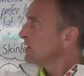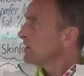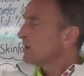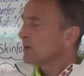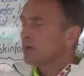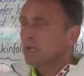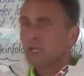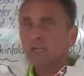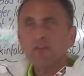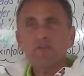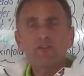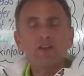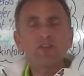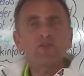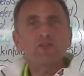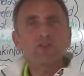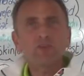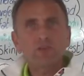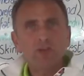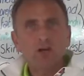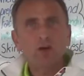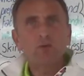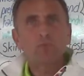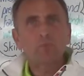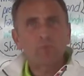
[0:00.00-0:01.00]
even if you
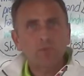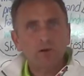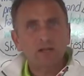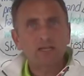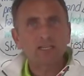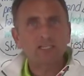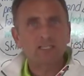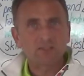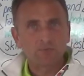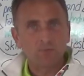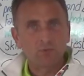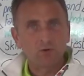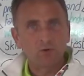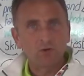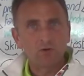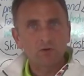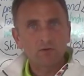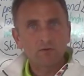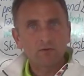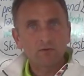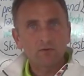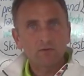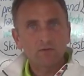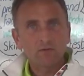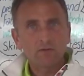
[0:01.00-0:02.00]
don't play sport,
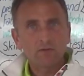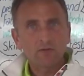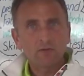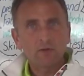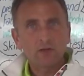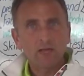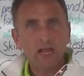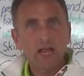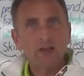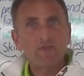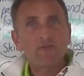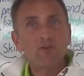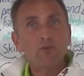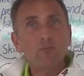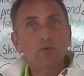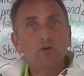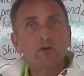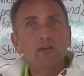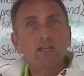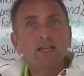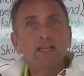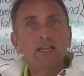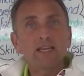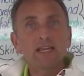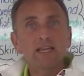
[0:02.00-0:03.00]

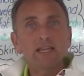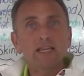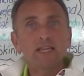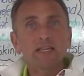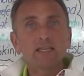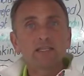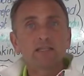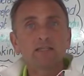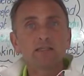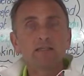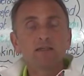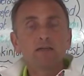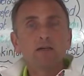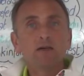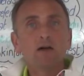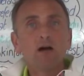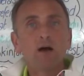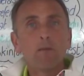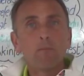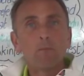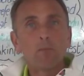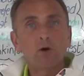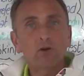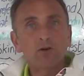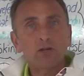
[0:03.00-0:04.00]
everybody needs a
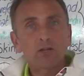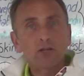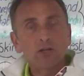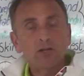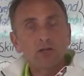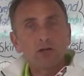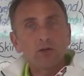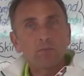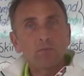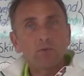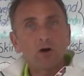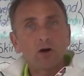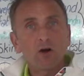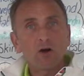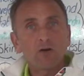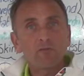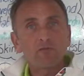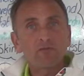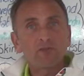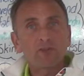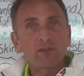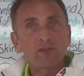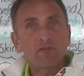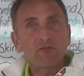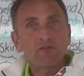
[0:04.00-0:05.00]
modicum of
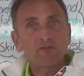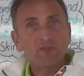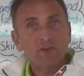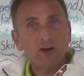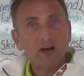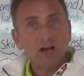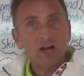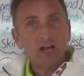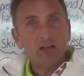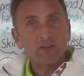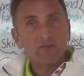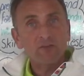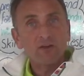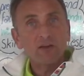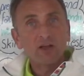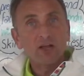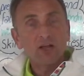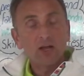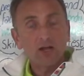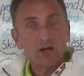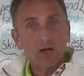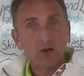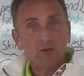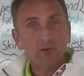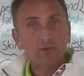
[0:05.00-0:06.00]
the 5
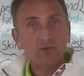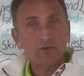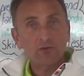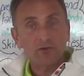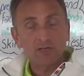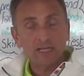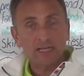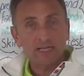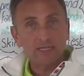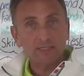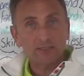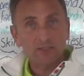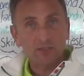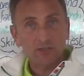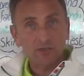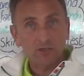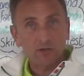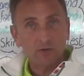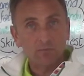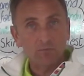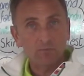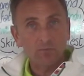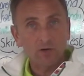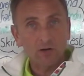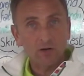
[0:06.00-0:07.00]
health-related
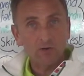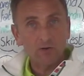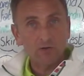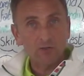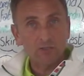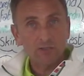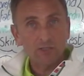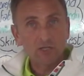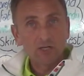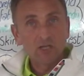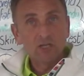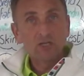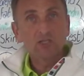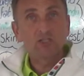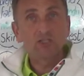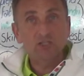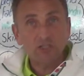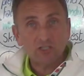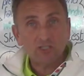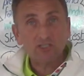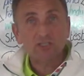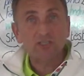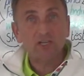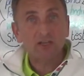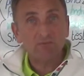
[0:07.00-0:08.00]
components
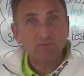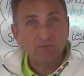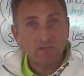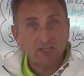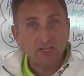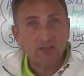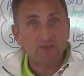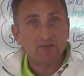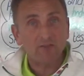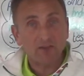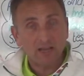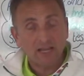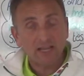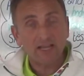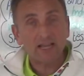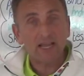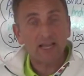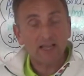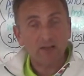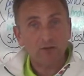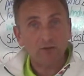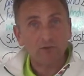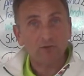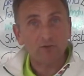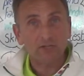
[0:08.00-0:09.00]
just to live a
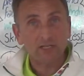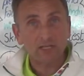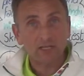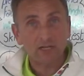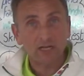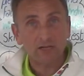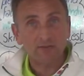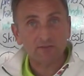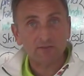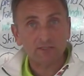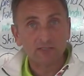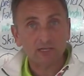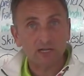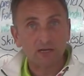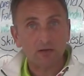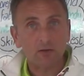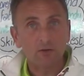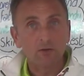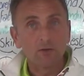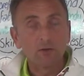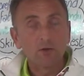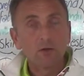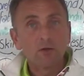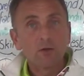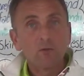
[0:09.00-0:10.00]
healthy lifestyle.
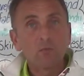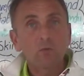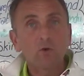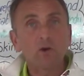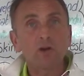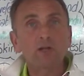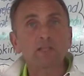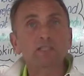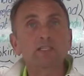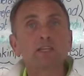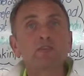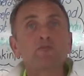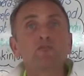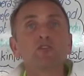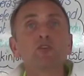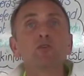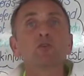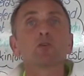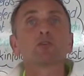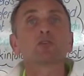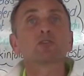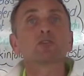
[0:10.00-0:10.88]
Whereas if you are